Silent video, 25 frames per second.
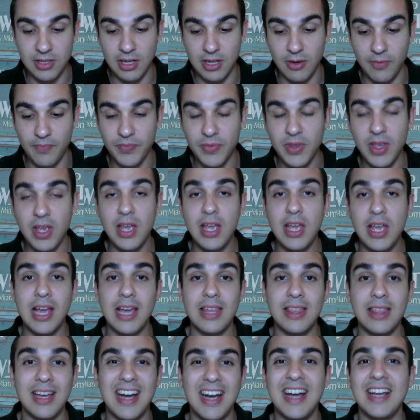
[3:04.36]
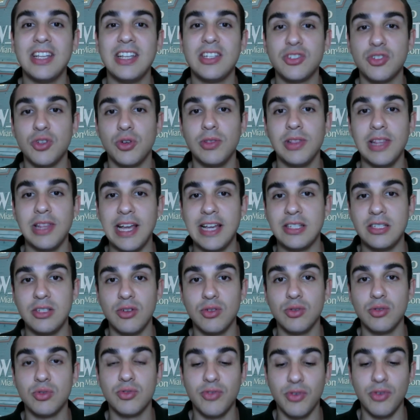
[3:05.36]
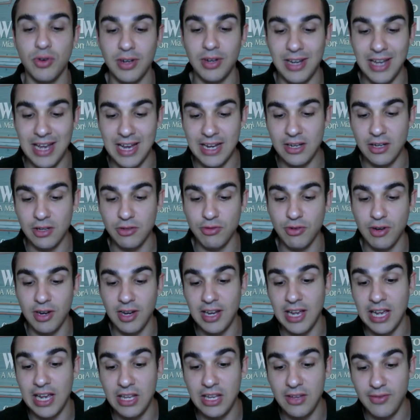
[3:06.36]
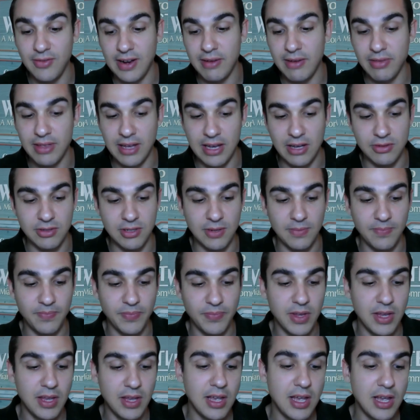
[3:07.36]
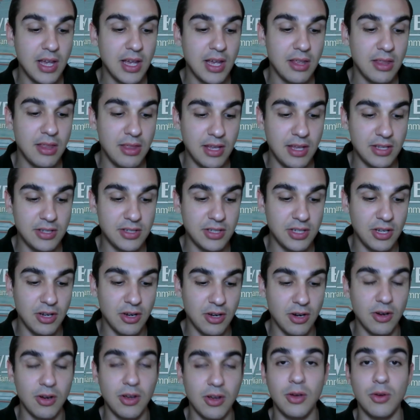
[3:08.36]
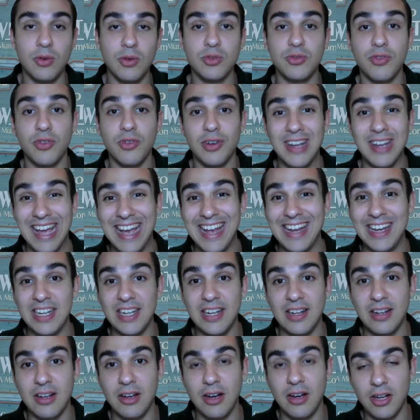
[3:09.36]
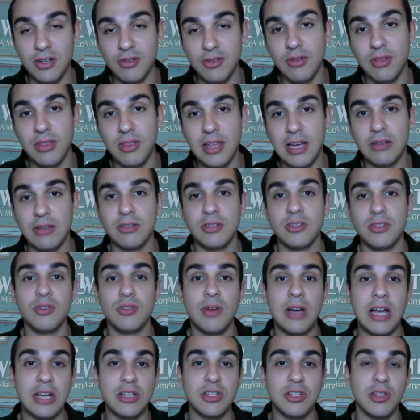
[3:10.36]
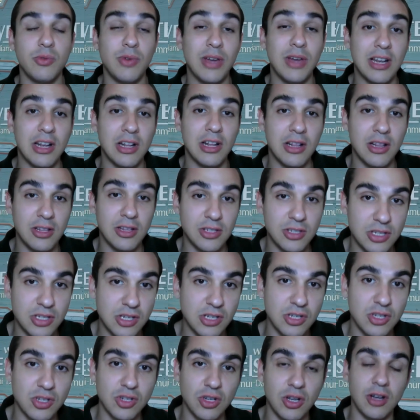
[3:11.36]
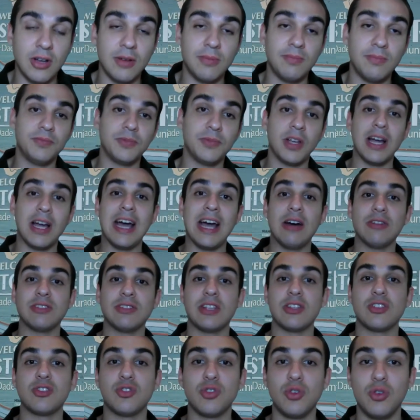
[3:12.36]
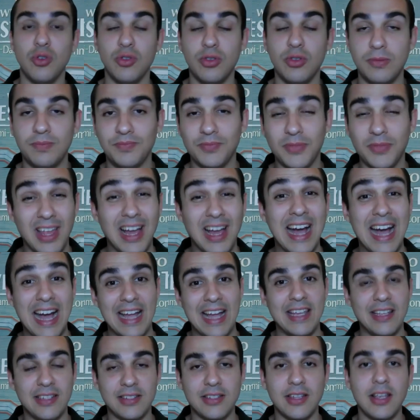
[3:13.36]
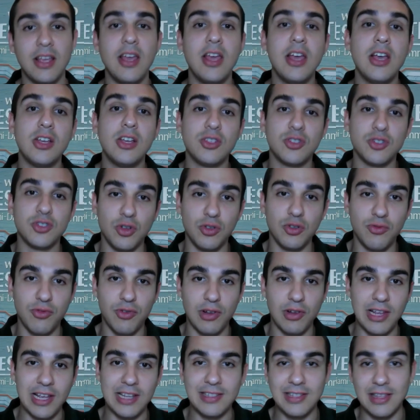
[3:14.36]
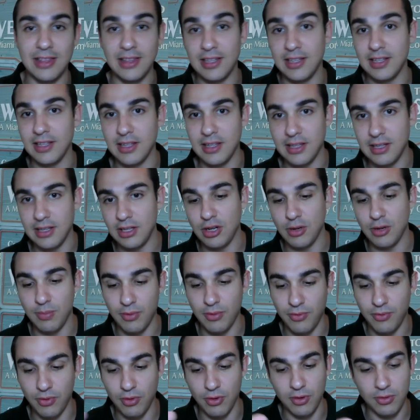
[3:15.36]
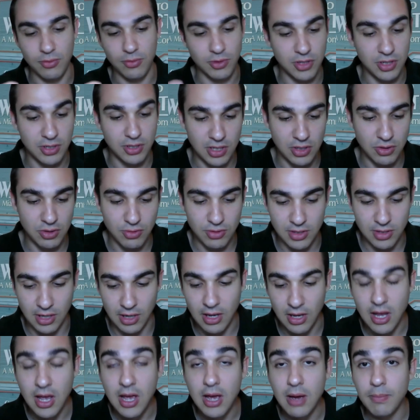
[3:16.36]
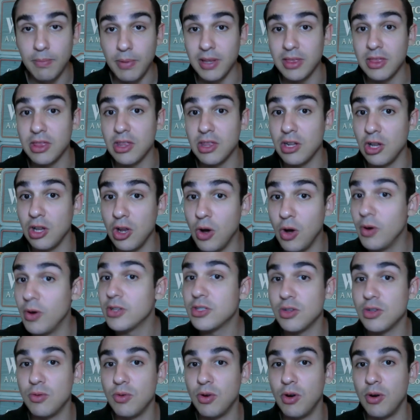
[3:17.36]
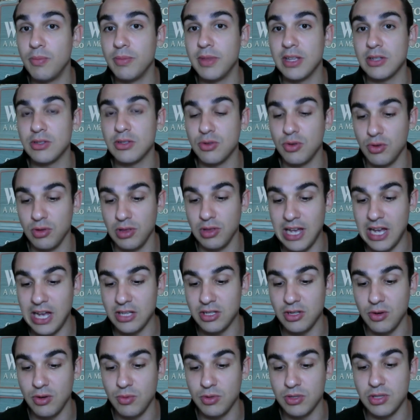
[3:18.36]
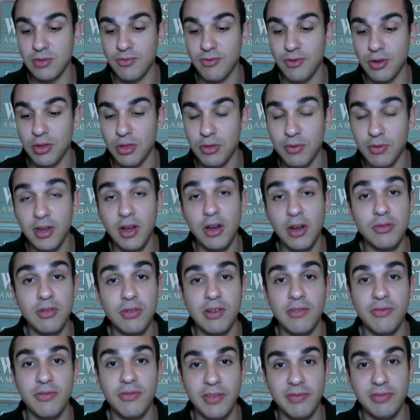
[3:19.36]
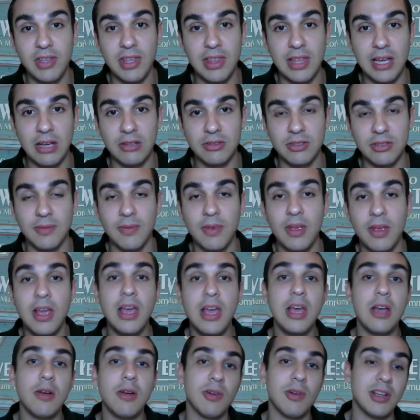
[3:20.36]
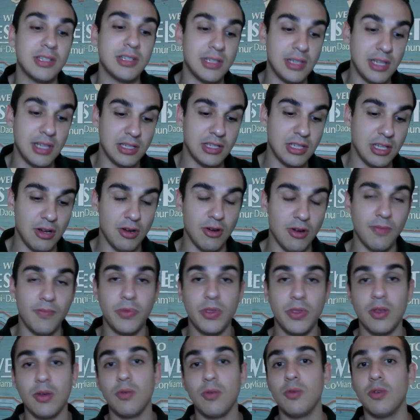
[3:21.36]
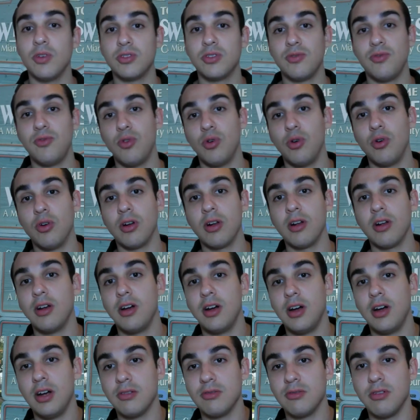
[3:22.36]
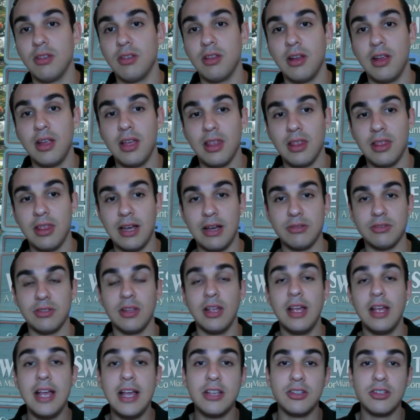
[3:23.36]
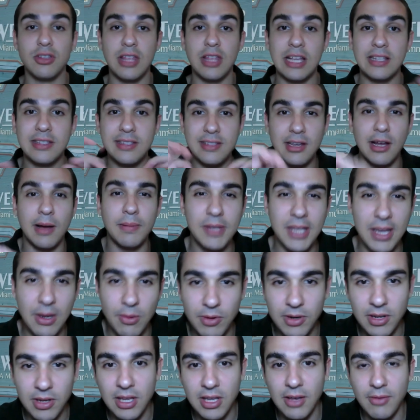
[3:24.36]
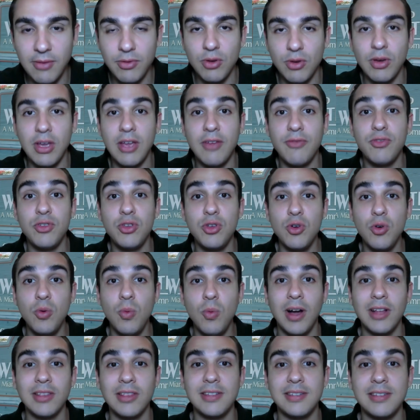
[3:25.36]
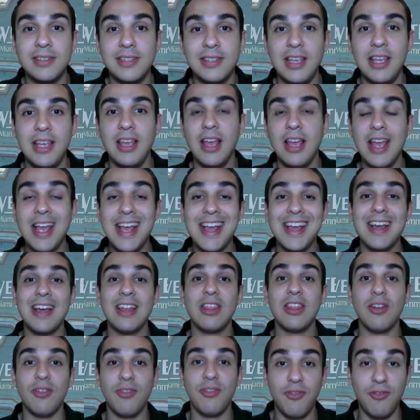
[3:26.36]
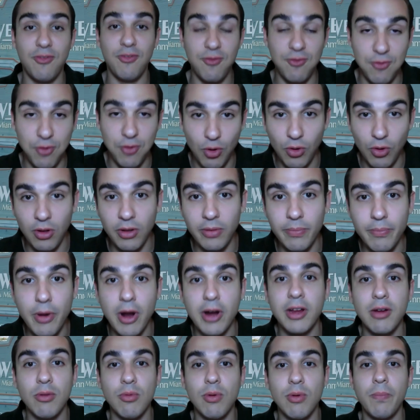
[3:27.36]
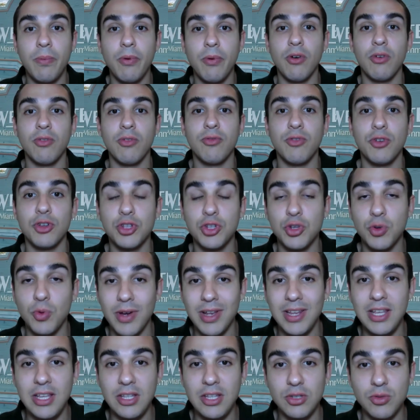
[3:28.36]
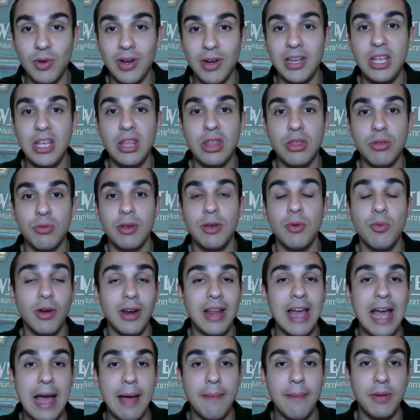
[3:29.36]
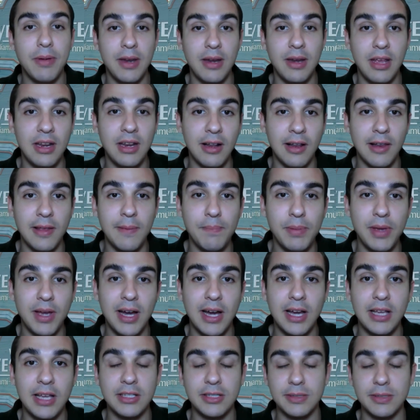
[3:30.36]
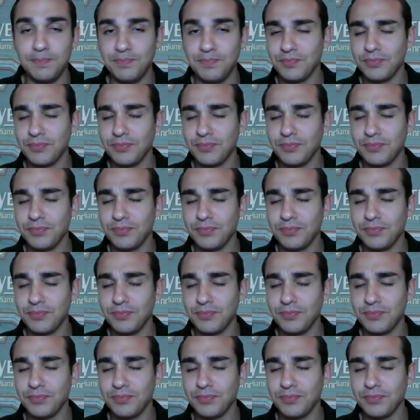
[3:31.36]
sell. And the highest sold last year was for $995,000. This year it was for $900,000. So actually we had a house that sold the highest, sold for less than the year before, which is interesting. But the lowest home that sold last year was for $350,000, whereas this year was $400,000. So that's the update I want to give you. If you want to see the full market report for 2023, what happened in Olympia Heights,